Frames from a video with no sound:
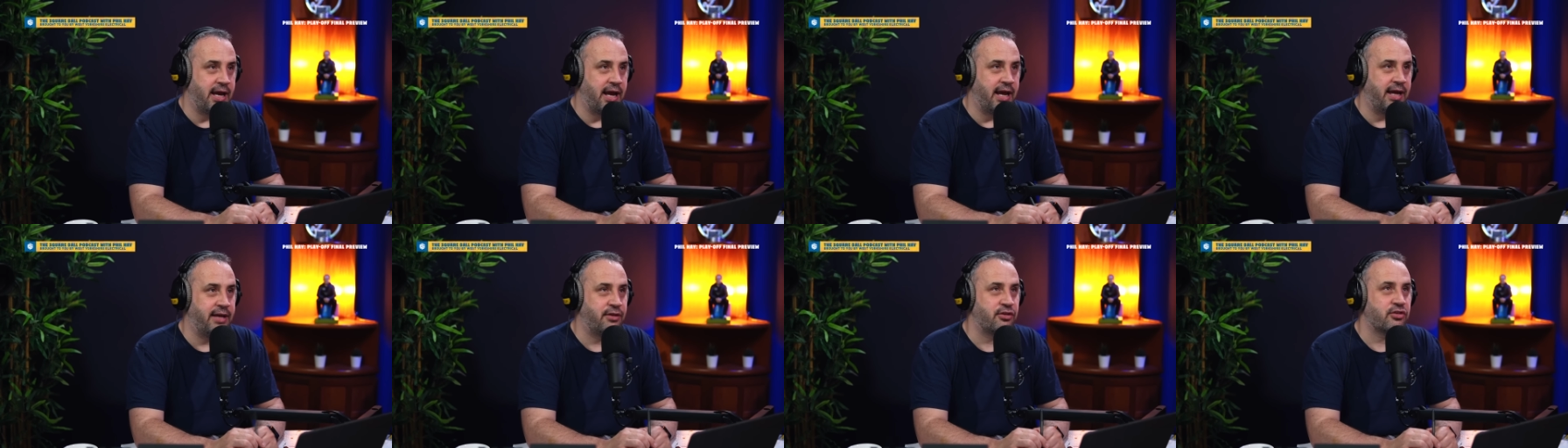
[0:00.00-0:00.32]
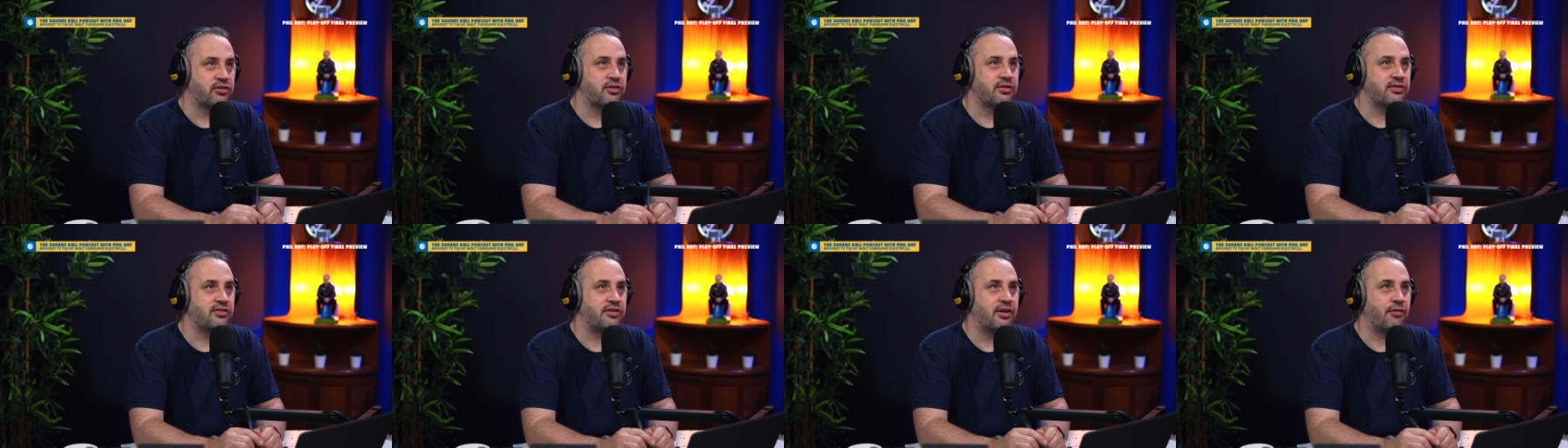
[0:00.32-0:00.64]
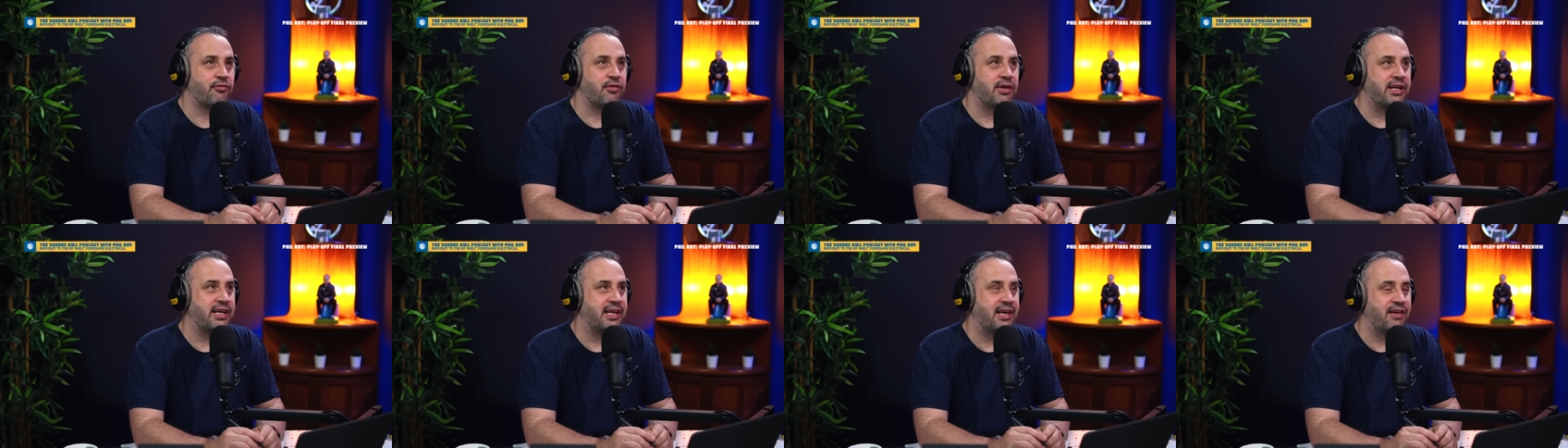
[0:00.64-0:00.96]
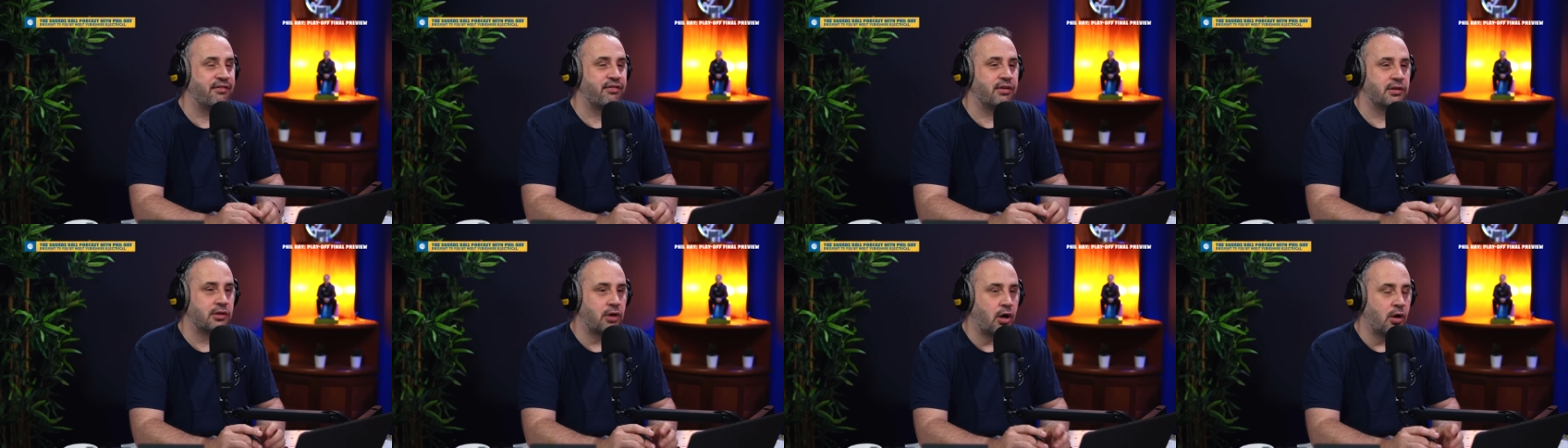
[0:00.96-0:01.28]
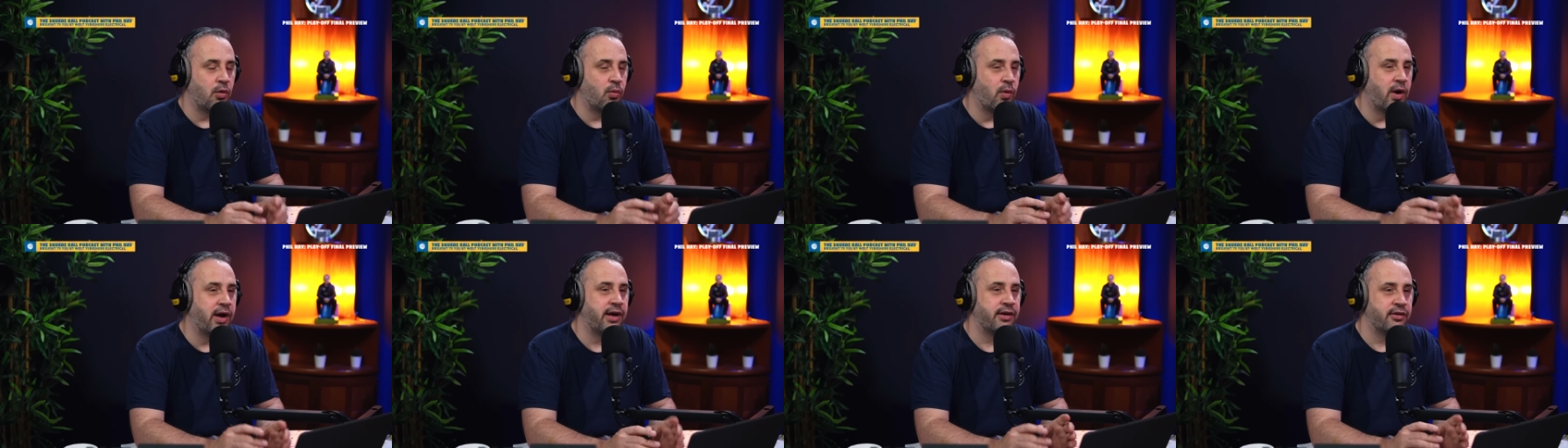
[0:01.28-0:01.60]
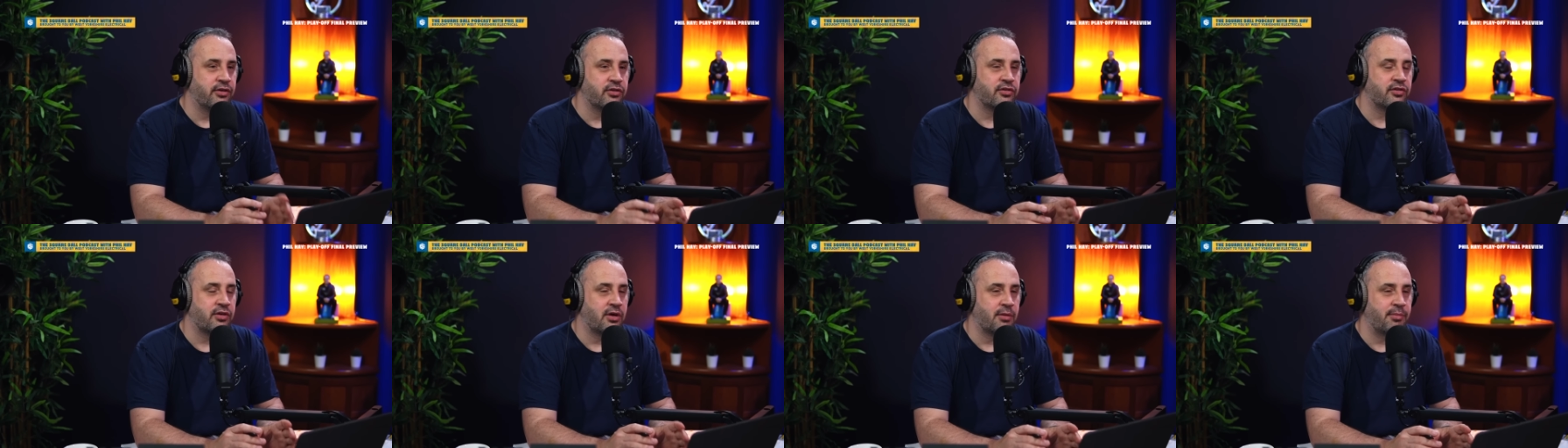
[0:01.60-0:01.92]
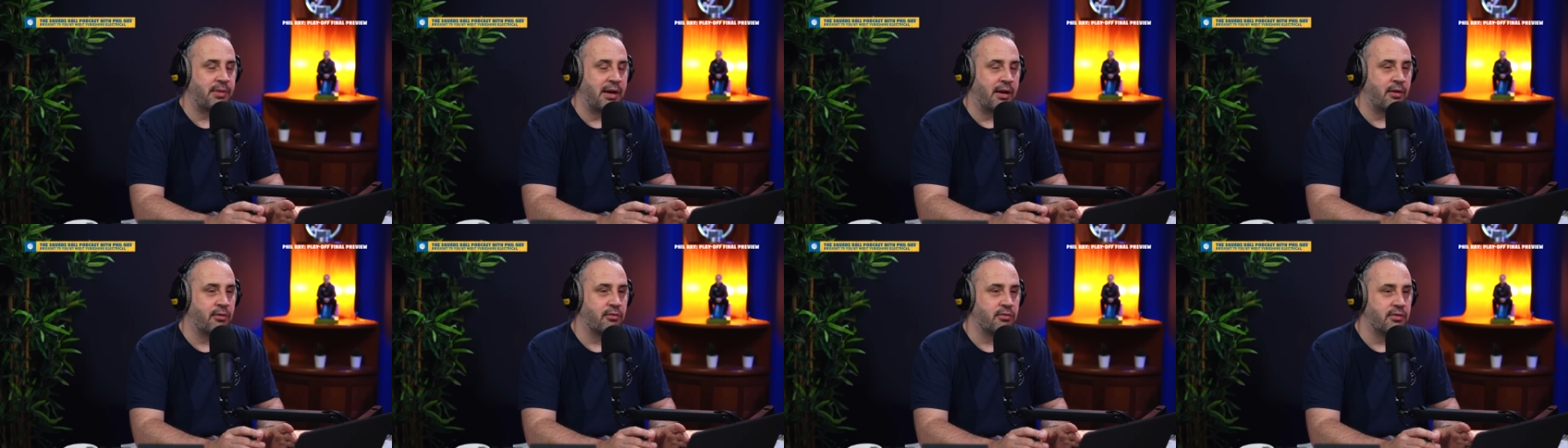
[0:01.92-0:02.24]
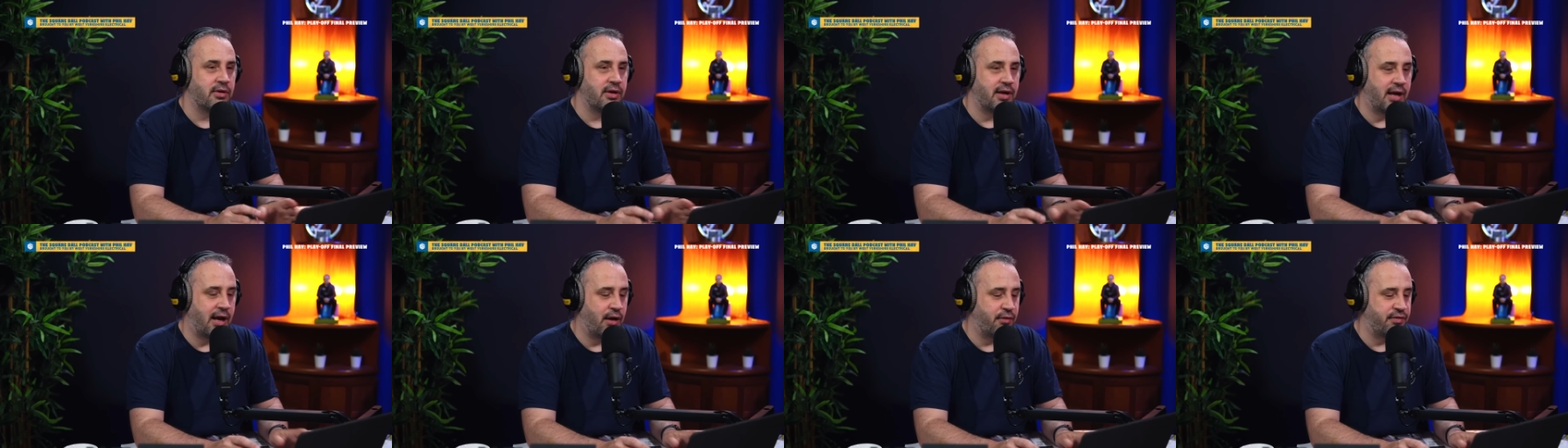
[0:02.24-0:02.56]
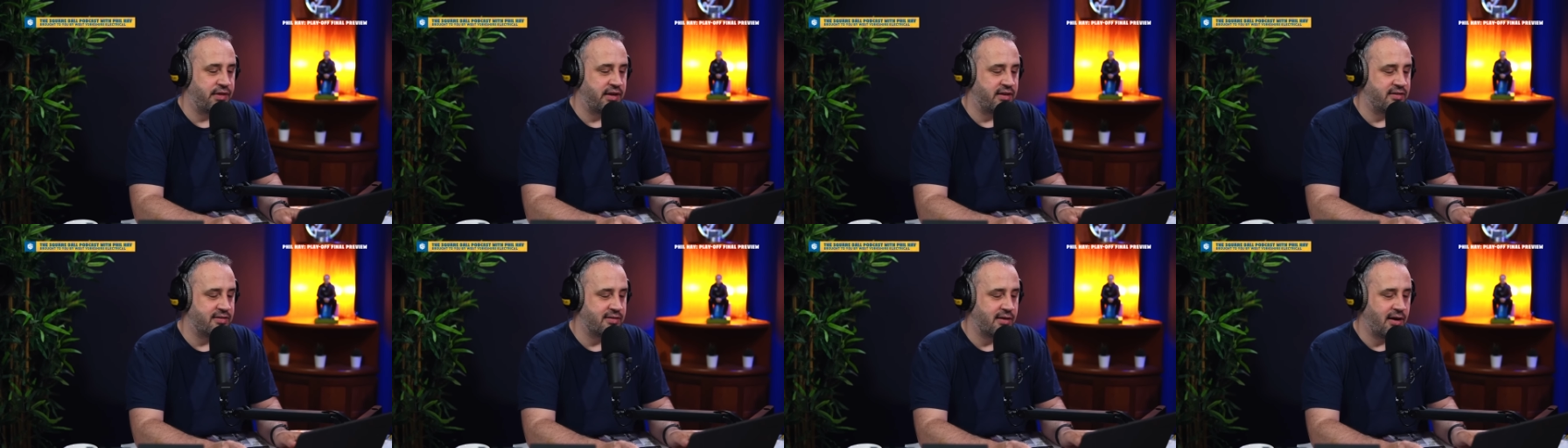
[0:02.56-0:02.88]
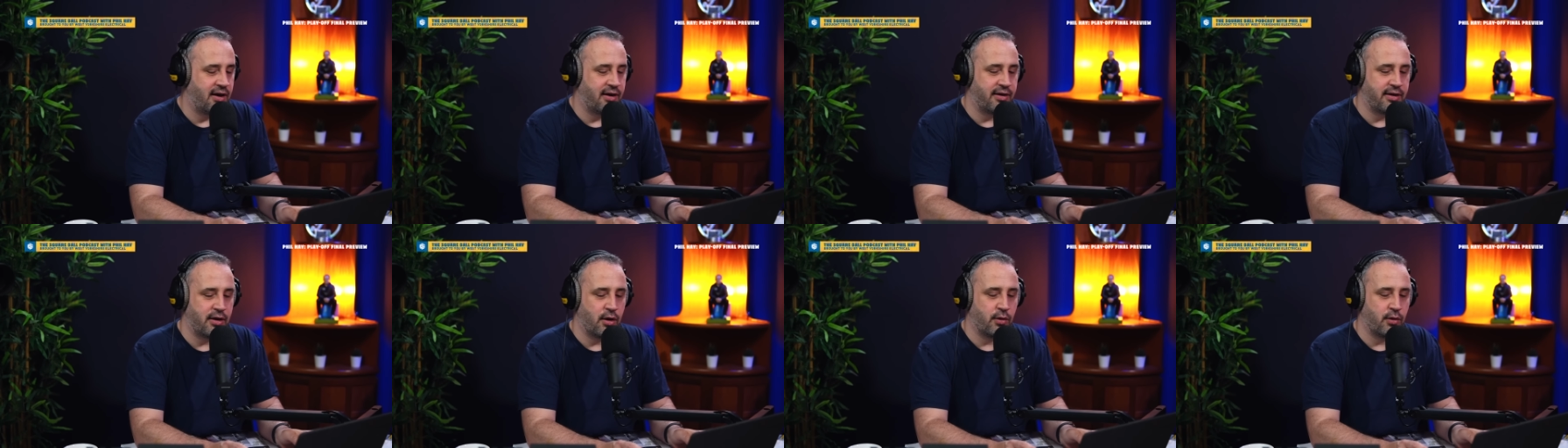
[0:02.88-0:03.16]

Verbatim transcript: he doesn't generally give a lot away, does he, about how things are?